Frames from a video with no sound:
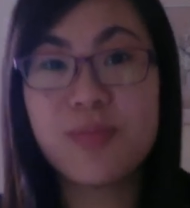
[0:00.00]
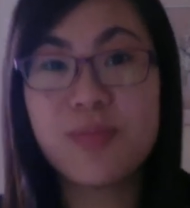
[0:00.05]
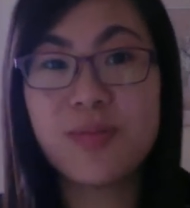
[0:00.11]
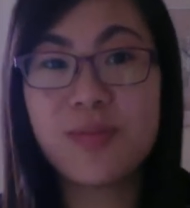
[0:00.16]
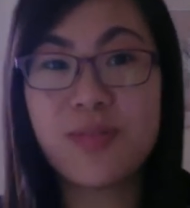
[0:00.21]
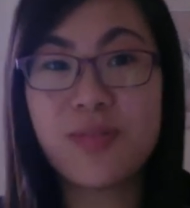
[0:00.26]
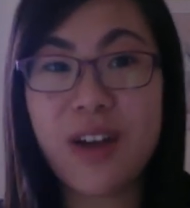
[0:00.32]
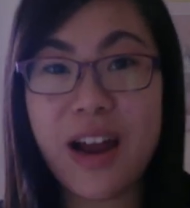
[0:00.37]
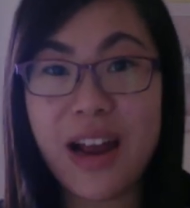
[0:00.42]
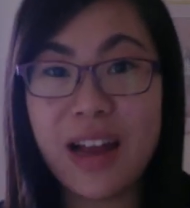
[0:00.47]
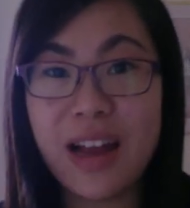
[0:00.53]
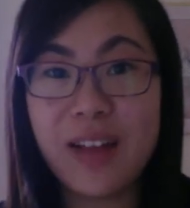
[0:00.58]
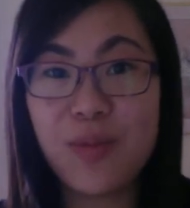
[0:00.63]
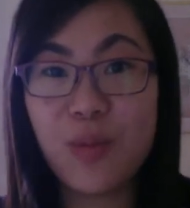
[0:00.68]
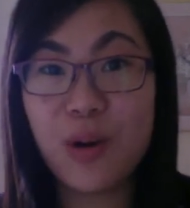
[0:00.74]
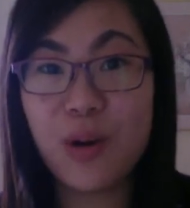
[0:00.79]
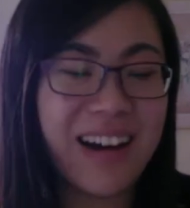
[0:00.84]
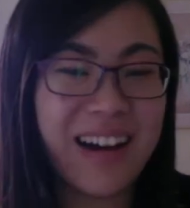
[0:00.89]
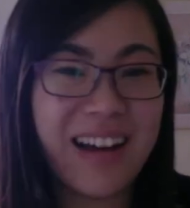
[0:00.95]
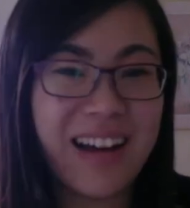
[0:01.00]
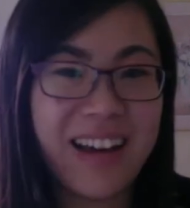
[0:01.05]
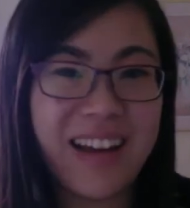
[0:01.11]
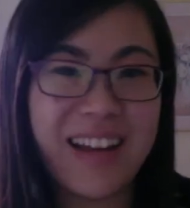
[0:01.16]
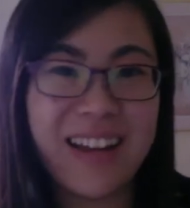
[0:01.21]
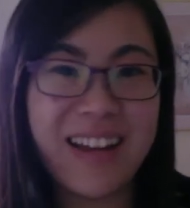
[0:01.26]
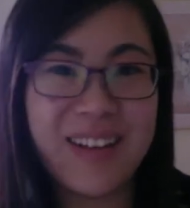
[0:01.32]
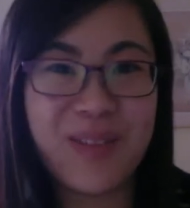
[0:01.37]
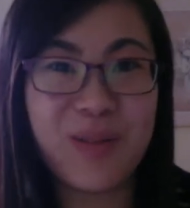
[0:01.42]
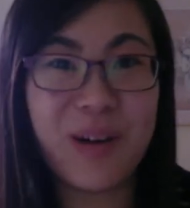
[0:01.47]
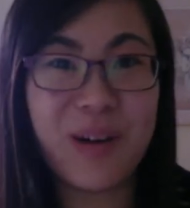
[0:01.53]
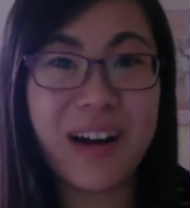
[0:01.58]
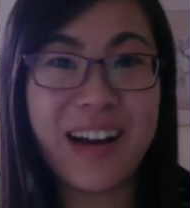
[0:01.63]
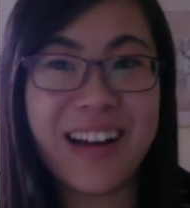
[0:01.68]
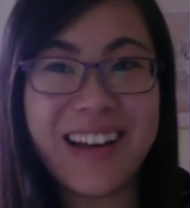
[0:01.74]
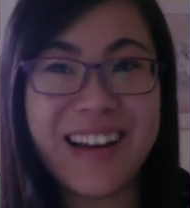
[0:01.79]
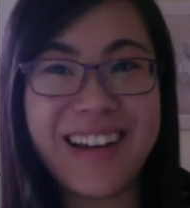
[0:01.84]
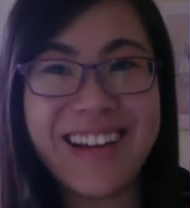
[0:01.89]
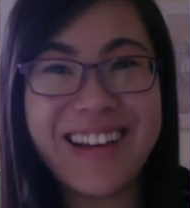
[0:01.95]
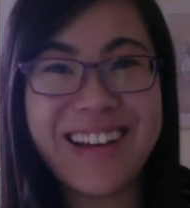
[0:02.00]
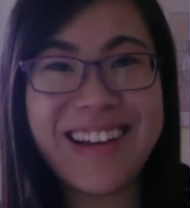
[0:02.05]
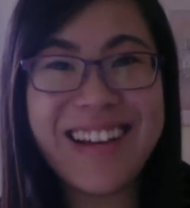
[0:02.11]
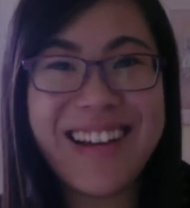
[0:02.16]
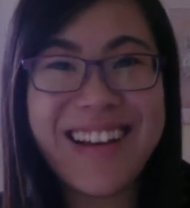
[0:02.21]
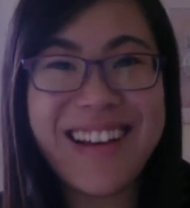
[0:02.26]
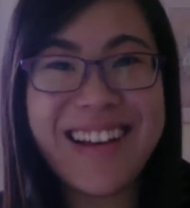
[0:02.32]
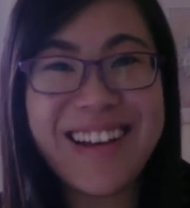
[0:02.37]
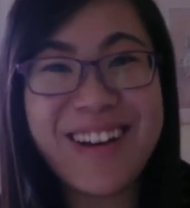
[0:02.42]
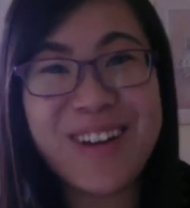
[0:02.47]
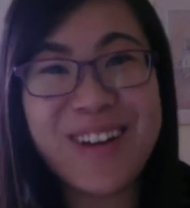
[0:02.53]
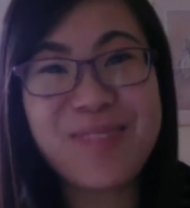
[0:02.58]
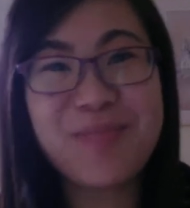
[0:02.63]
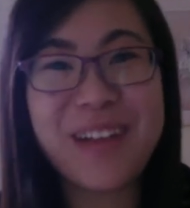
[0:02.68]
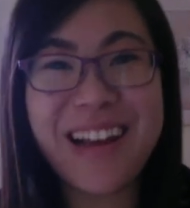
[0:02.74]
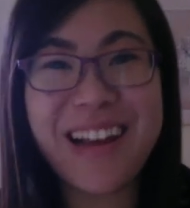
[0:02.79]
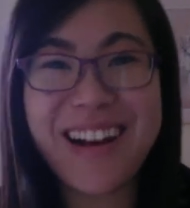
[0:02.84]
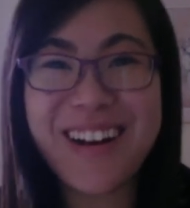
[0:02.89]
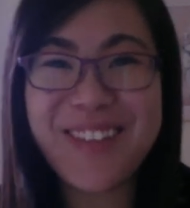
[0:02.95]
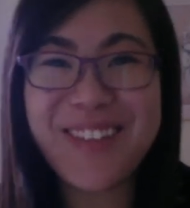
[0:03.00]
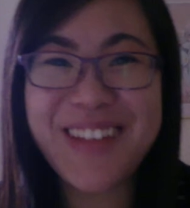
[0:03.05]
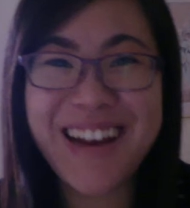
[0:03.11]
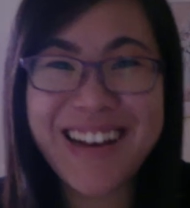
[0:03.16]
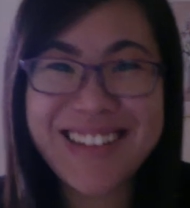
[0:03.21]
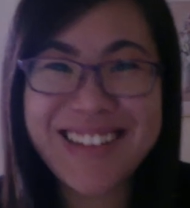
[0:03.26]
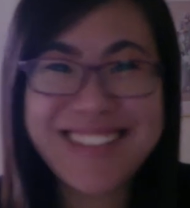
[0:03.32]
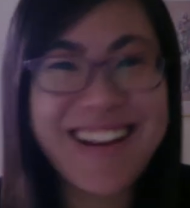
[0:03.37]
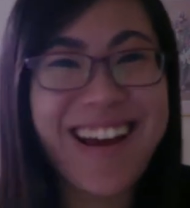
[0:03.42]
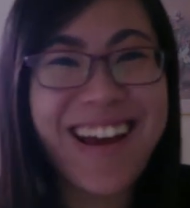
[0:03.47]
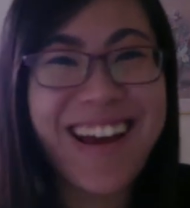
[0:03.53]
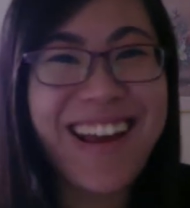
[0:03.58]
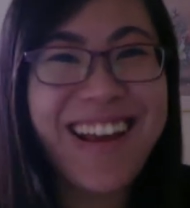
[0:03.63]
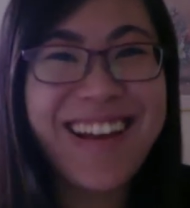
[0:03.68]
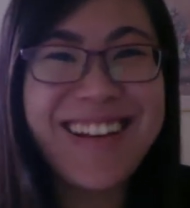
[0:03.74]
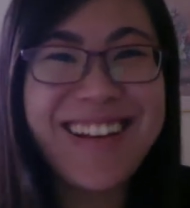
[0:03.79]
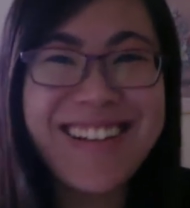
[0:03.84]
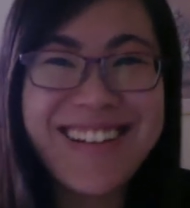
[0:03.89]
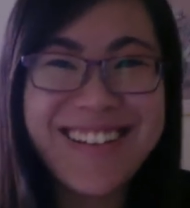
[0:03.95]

Ray why he got beat up that day.